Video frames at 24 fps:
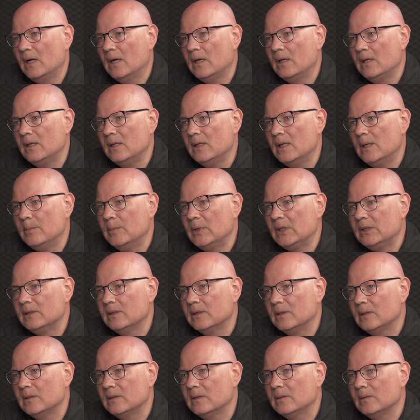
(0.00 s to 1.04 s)

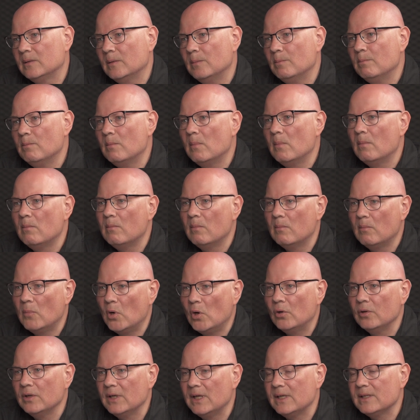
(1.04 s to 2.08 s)
limited
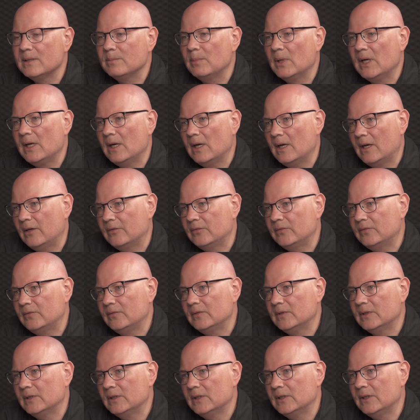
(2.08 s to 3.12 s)
more or less by
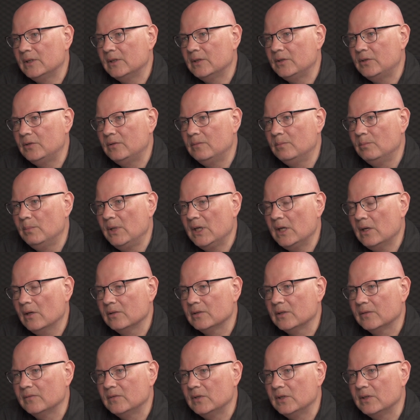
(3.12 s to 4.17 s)
half
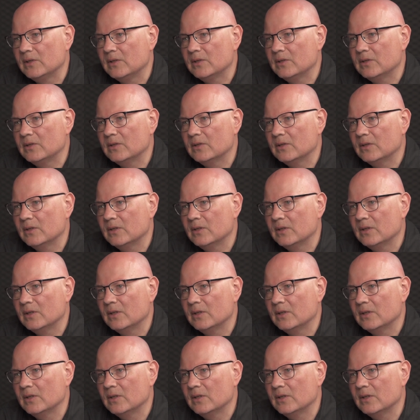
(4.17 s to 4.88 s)
because of this